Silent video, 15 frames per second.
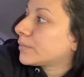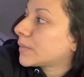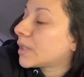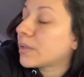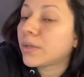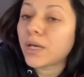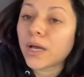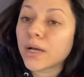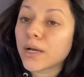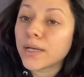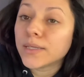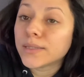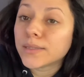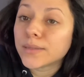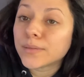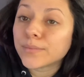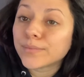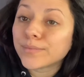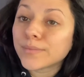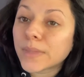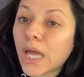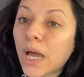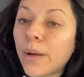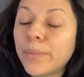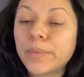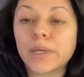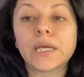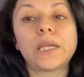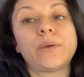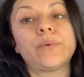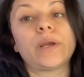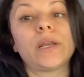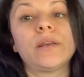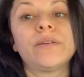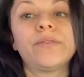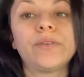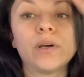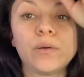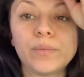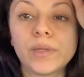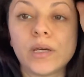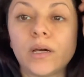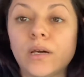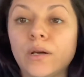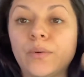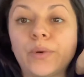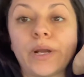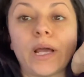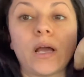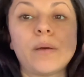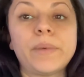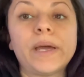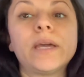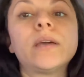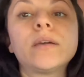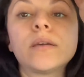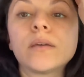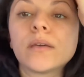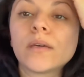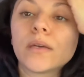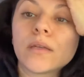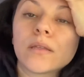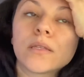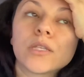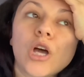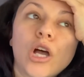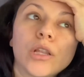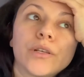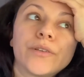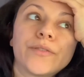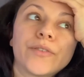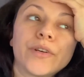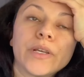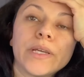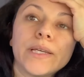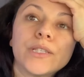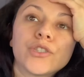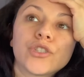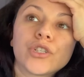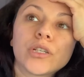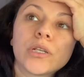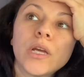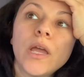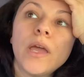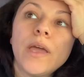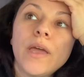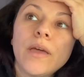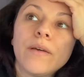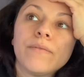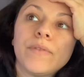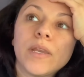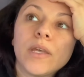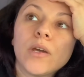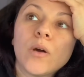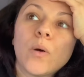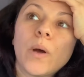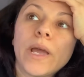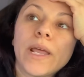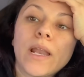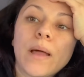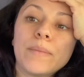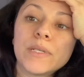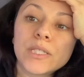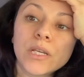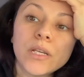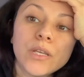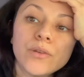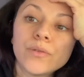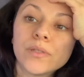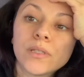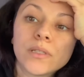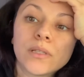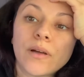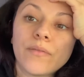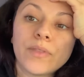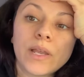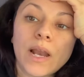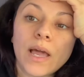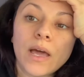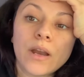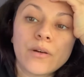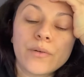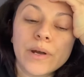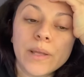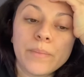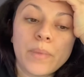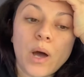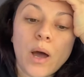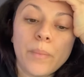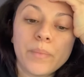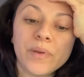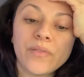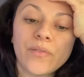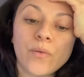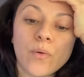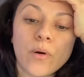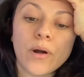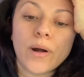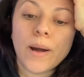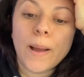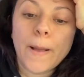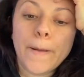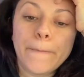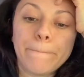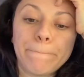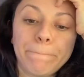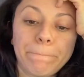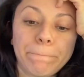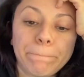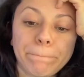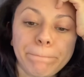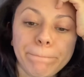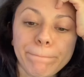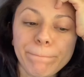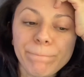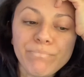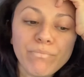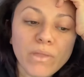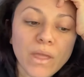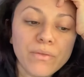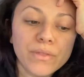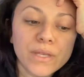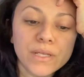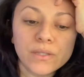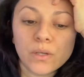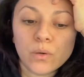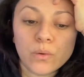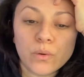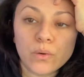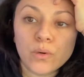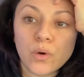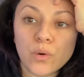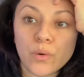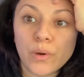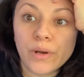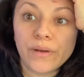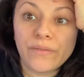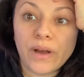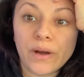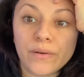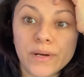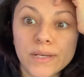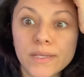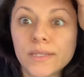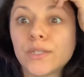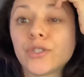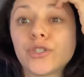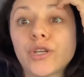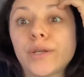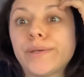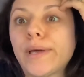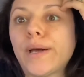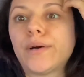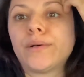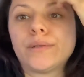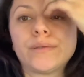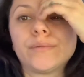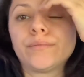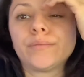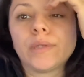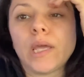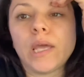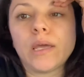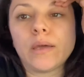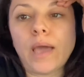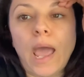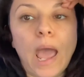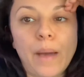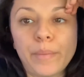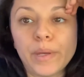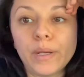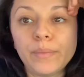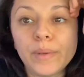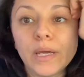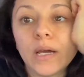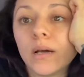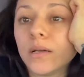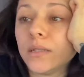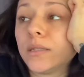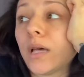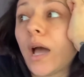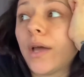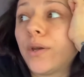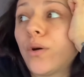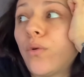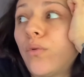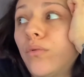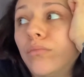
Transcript: yeah, guys, I'm getting ready to film the what I got my toddler for Easter video, and I'm just going to use the stuff that I had already bought before um this whole coronavirus shutdown thing happened, because I don't